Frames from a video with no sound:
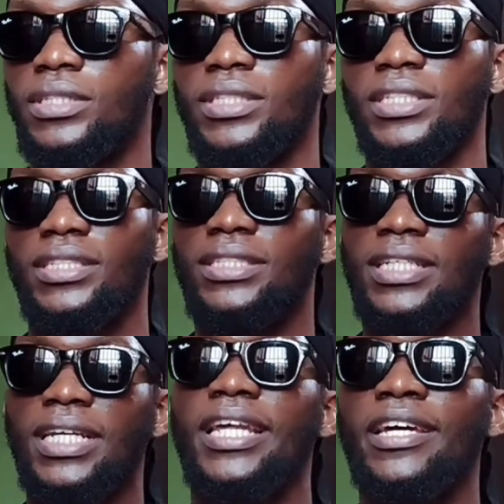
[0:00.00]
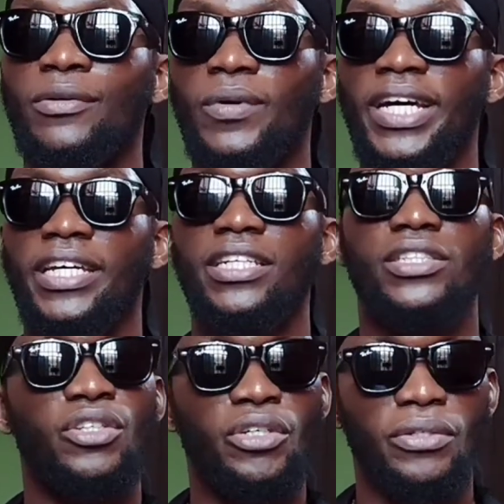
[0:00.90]
It's clear why it's
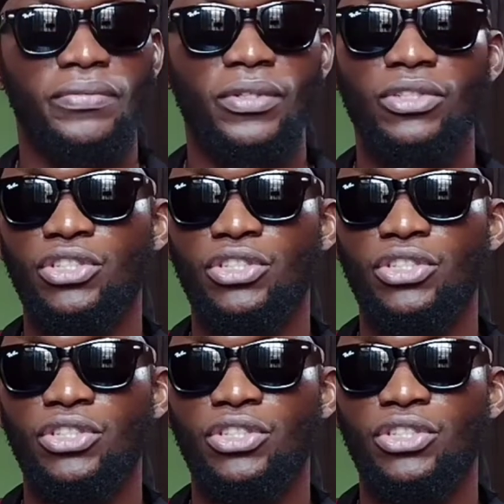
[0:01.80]
not your fault.